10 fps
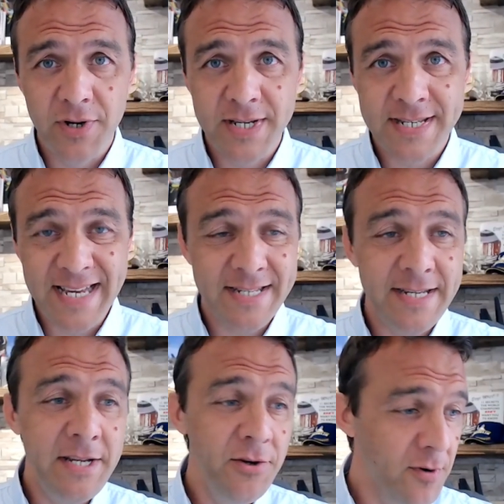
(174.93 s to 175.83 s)
or a
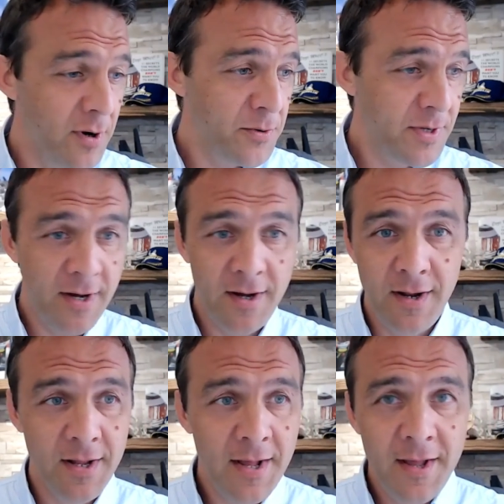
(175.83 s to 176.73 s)
16-year-old
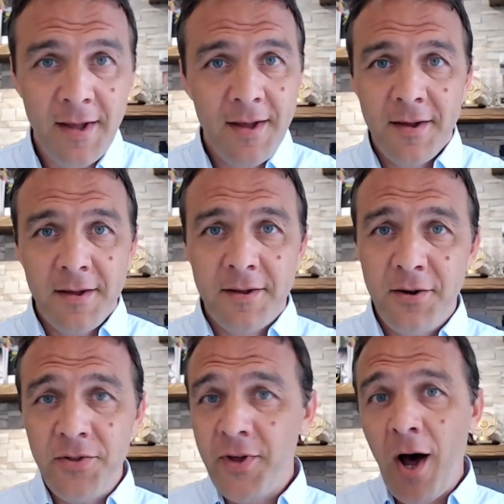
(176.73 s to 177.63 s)
girl,
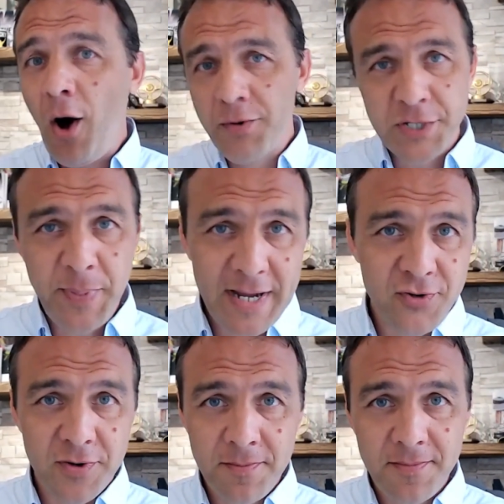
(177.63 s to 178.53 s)
the whole
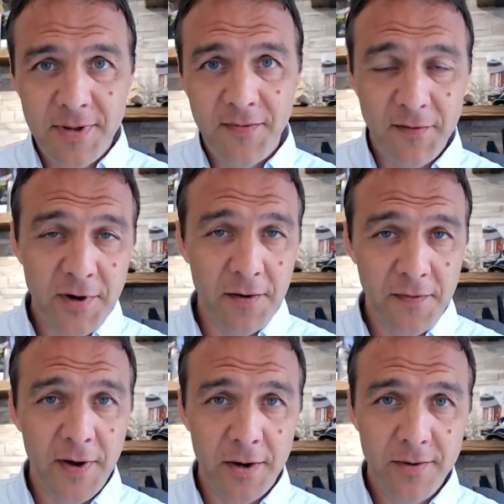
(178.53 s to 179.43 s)
spectrum, if they've got a
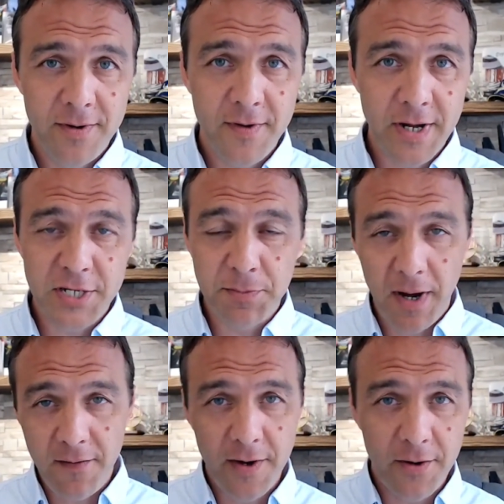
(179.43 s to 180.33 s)
phone, they've got a
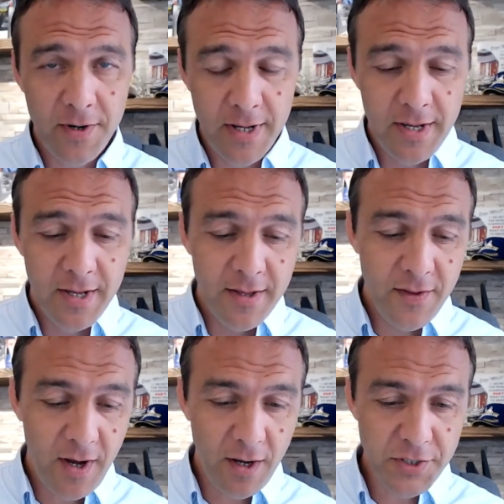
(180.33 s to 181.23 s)
smartphone,
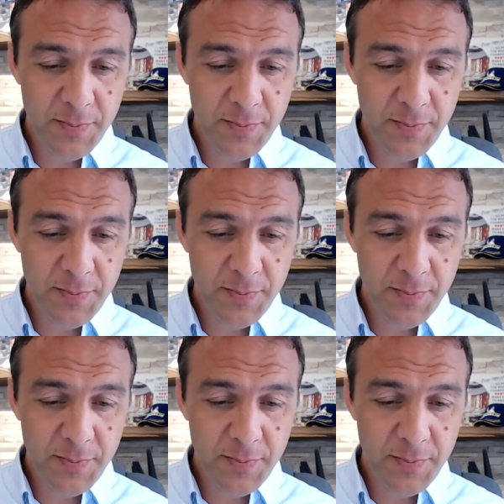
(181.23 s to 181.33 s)
the whole